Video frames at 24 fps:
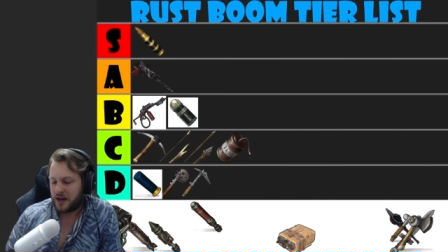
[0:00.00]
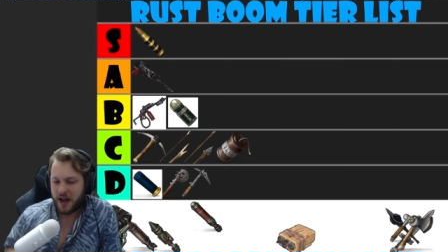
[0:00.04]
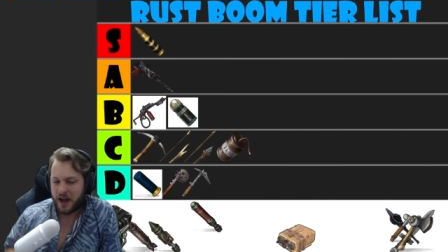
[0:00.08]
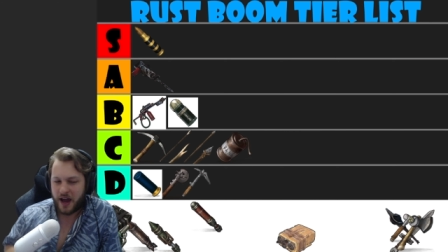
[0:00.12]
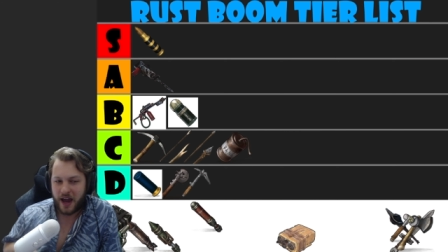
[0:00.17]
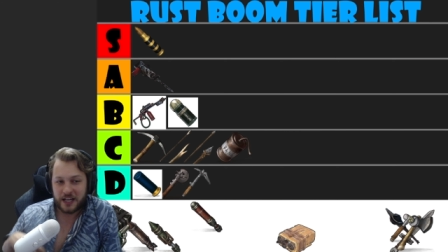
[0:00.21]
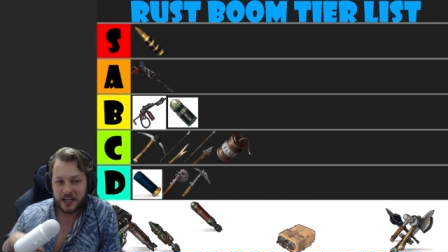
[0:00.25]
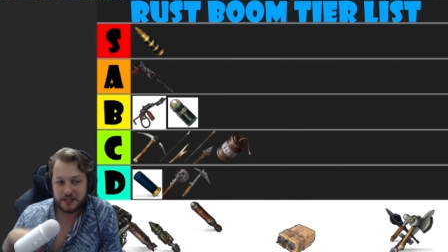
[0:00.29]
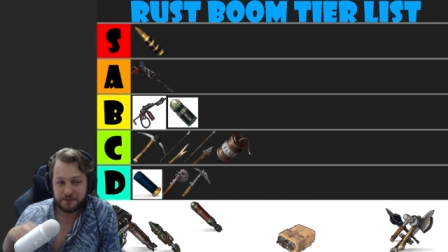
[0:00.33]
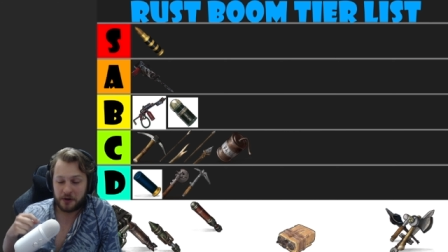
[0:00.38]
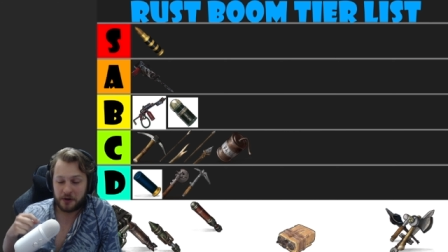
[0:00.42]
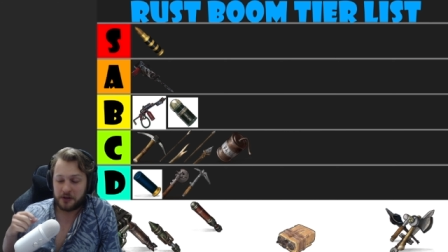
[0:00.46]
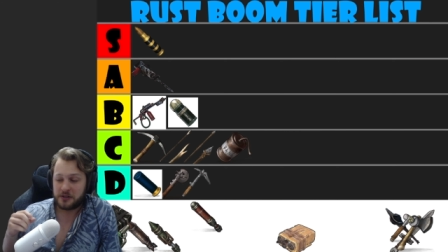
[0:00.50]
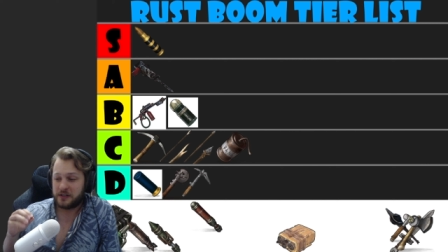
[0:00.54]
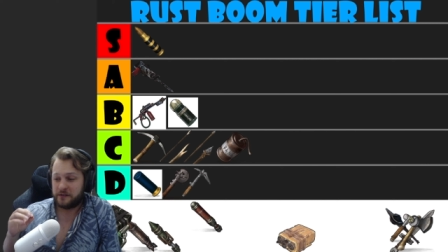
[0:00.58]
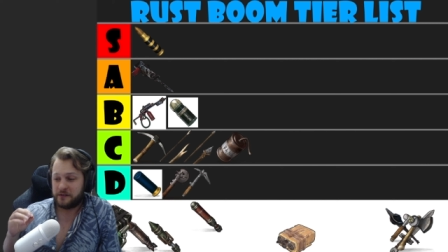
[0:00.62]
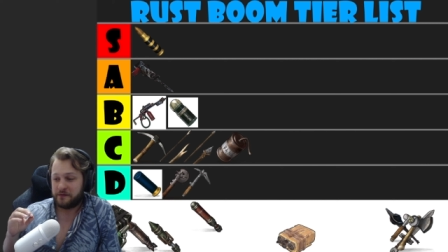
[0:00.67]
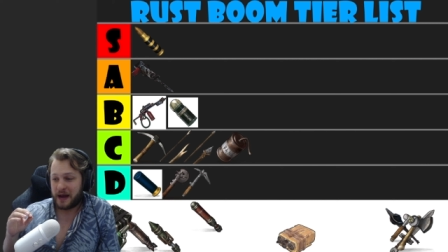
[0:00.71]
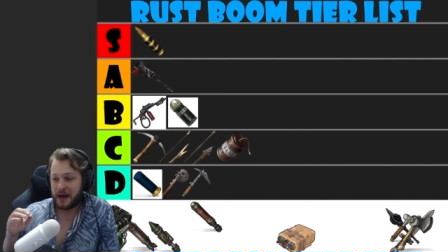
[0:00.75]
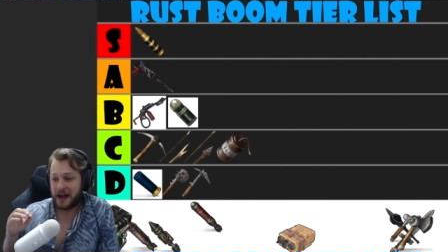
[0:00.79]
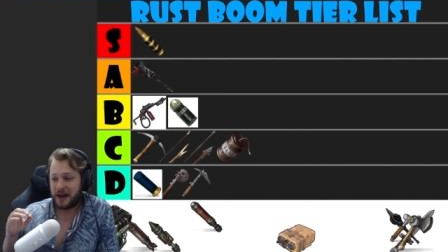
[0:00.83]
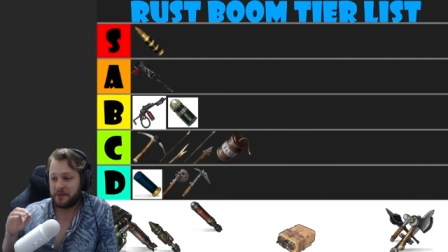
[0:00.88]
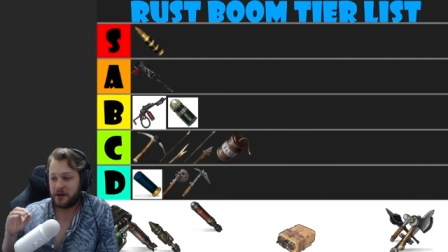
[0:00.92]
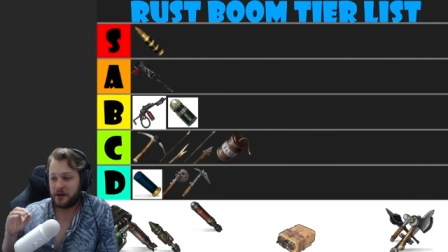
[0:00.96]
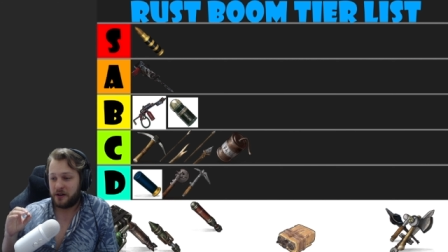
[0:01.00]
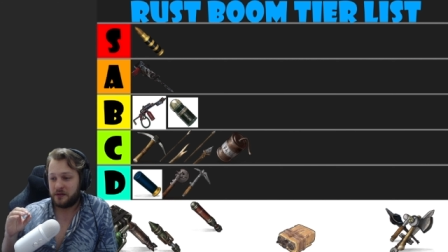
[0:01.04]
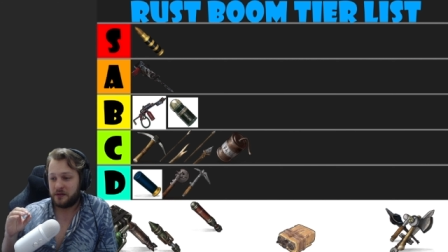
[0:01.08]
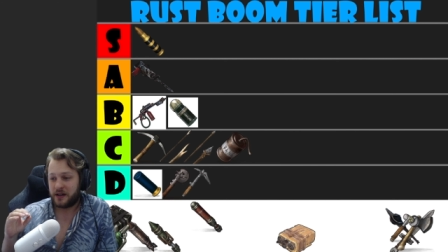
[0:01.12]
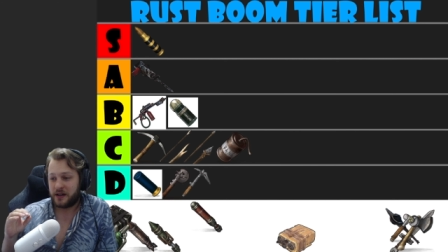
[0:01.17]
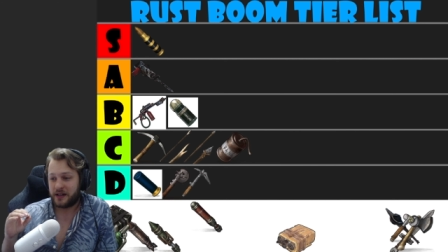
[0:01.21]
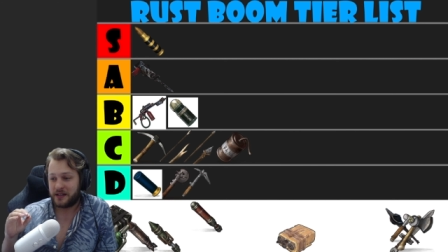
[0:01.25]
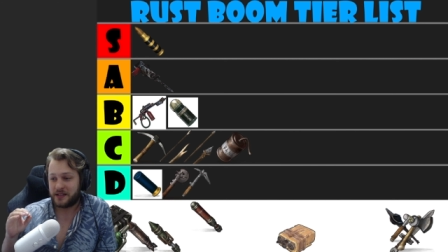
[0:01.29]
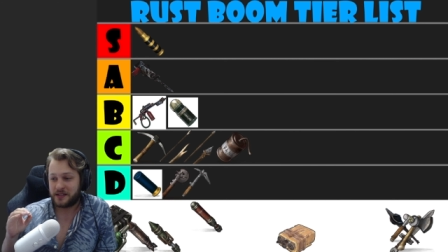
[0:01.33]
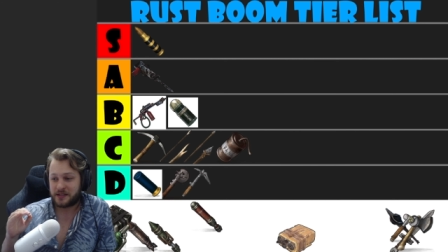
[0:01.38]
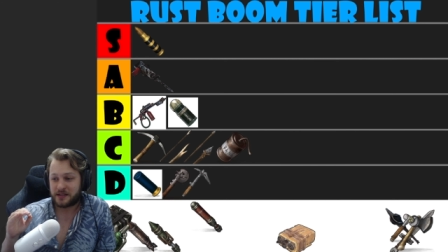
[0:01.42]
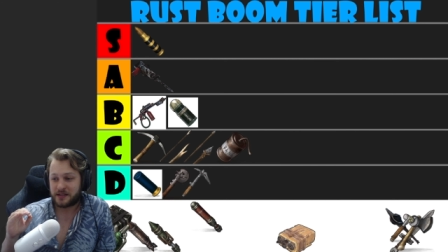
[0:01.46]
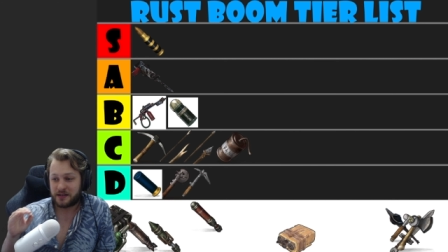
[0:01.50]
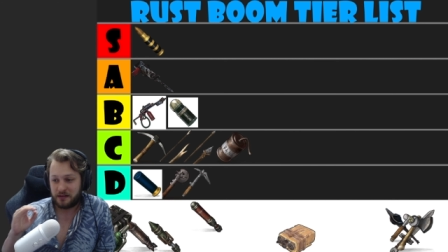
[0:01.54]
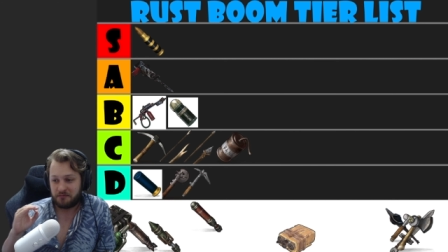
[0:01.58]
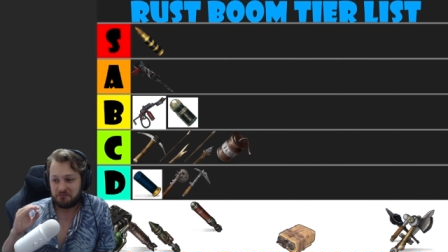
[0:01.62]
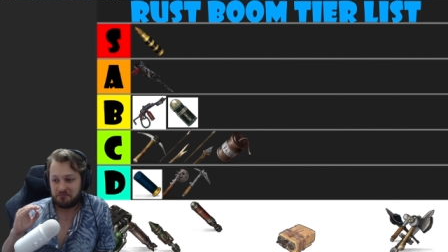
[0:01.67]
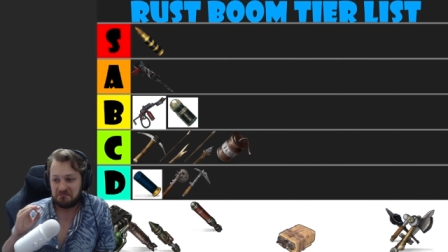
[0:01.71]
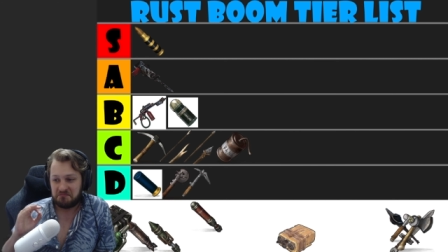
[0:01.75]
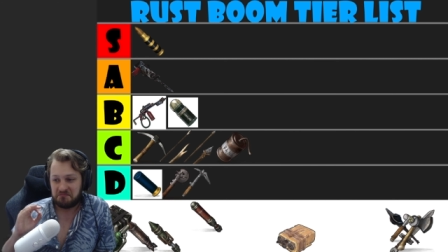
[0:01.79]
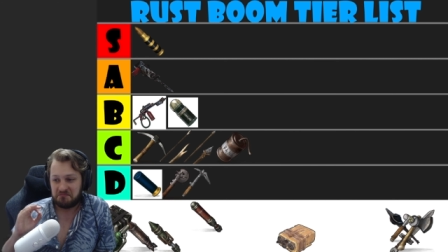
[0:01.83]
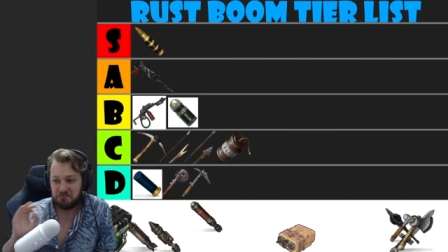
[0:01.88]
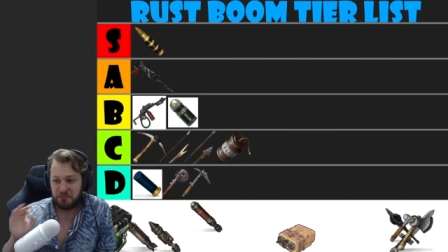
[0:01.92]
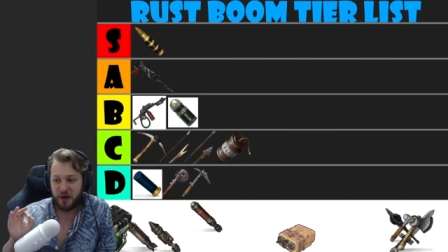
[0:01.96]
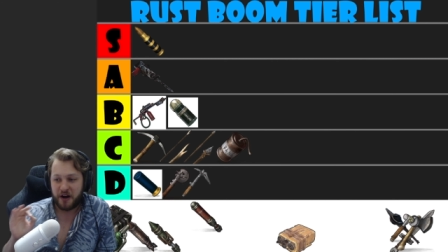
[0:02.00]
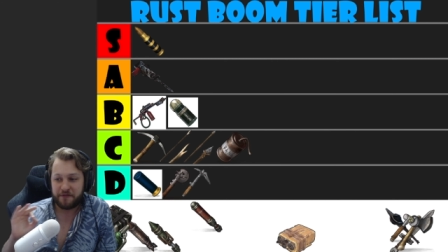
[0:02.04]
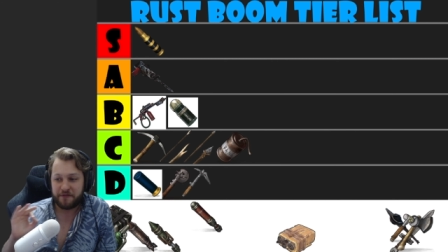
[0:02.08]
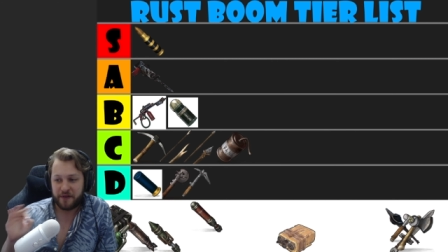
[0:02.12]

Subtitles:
Explosive ammo is my